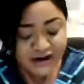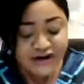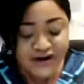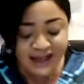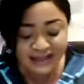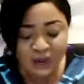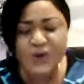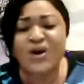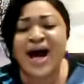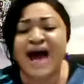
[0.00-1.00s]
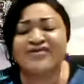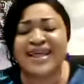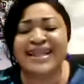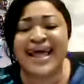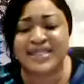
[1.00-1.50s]
Rather, we will
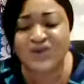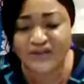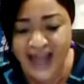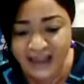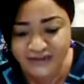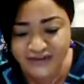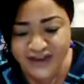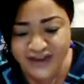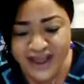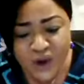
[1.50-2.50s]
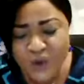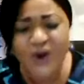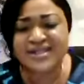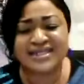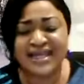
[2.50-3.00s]
have the light of life.
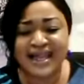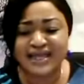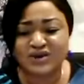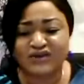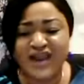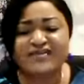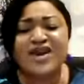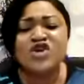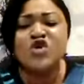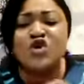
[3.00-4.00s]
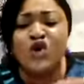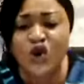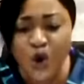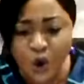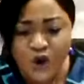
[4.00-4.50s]
What is the light of life? You
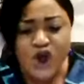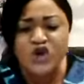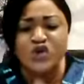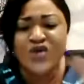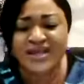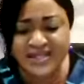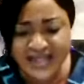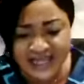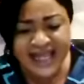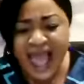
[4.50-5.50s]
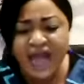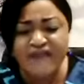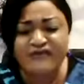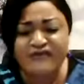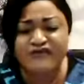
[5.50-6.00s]
glow, you radiate,
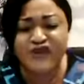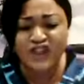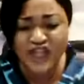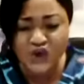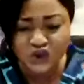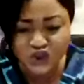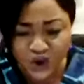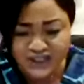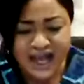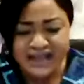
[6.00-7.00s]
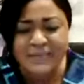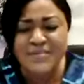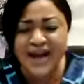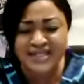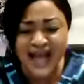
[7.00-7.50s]
everything you touch, the
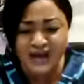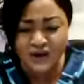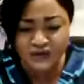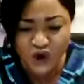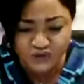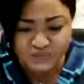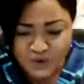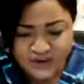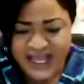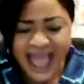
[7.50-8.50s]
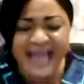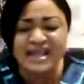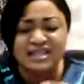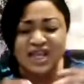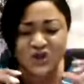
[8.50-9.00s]
mighty hand of God moves,
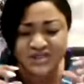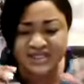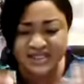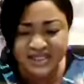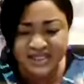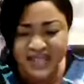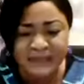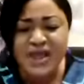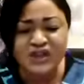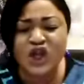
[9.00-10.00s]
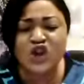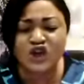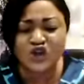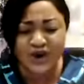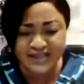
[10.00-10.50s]
anything you say, the
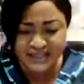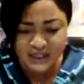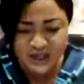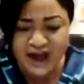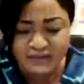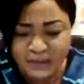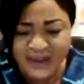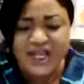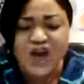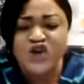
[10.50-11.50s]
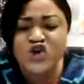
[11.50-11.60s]
Lord causes it to come to pass.